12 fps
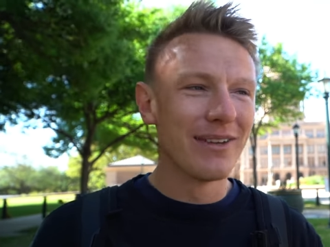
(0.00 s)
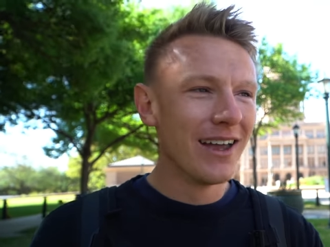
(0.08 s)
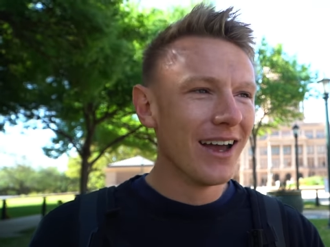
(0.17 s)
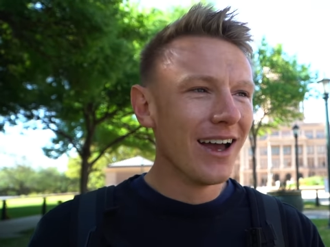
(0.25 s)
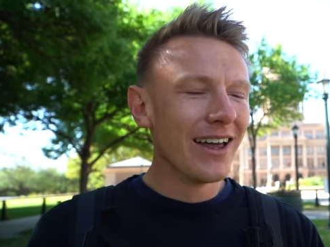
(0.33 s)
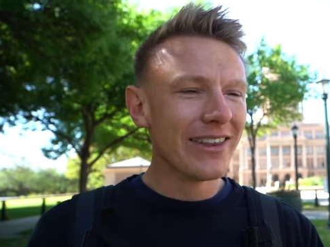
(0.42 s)

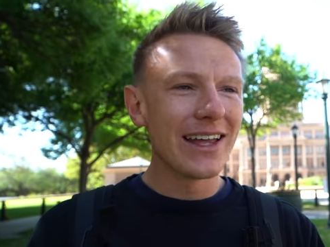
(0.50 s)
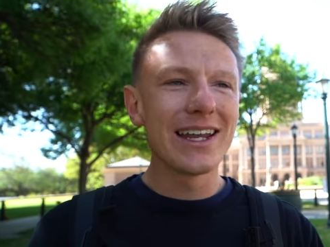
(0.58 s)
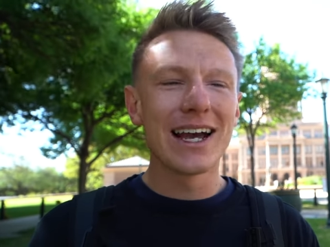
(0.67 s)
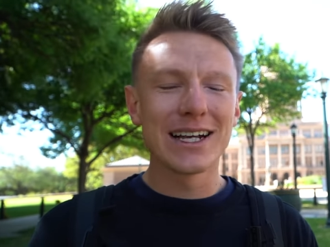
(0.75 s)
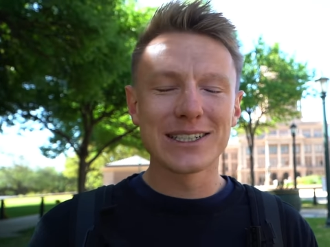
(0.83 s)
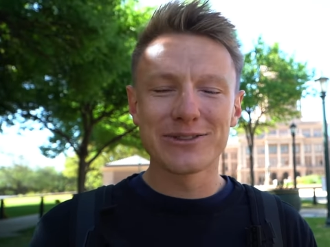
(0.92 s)
Then he
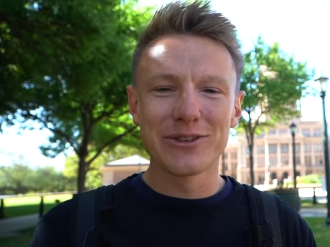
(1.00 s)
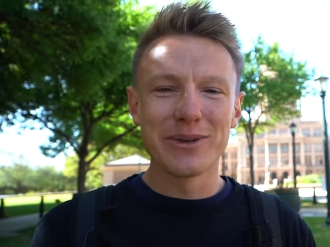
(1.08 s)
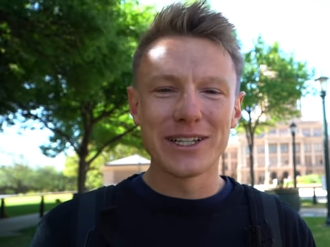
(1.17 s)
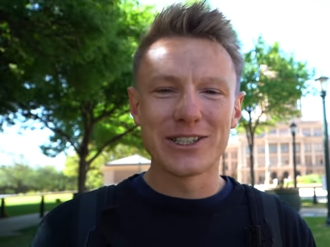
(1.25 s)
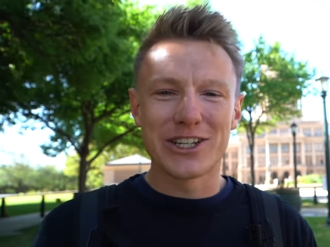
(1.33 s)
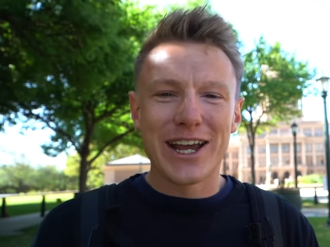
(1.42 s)
asked for
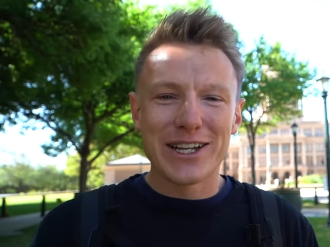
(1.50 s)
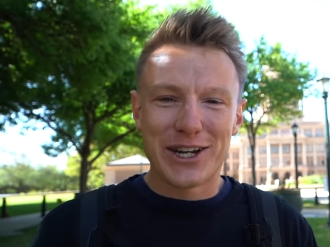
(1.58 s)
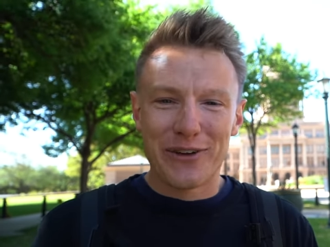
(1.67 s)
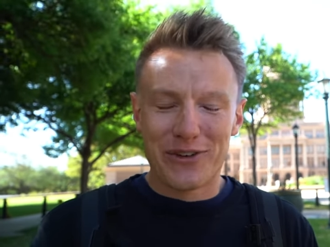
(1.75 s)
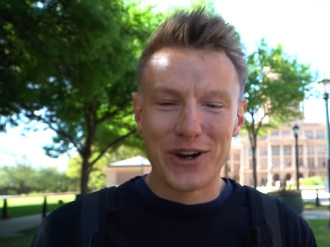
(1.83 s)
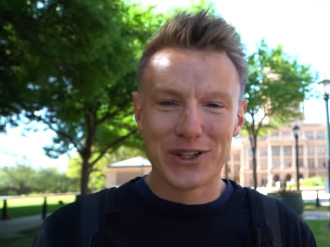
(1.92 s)
me to change
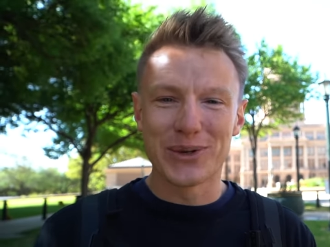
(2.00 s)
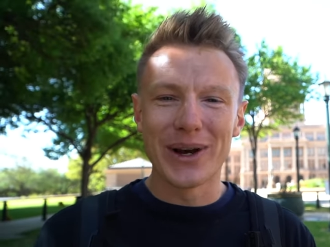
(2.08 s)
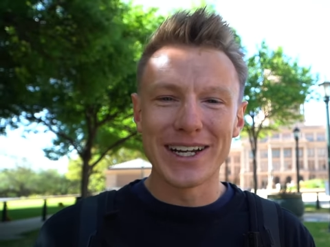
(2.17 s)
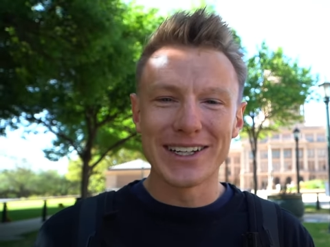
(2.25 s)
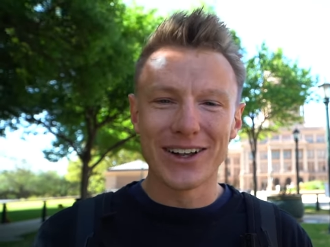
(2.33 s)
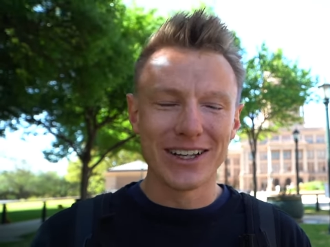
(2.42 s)
it for
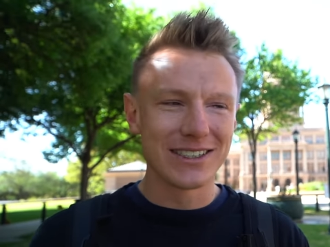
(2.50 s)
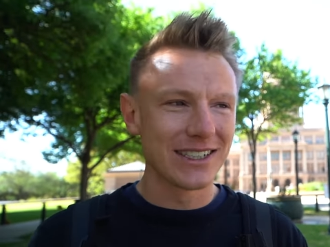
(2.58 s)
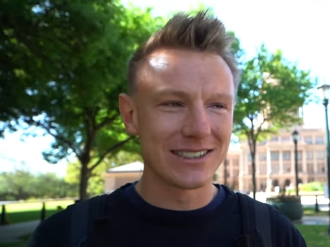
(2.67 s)
twenty dollars.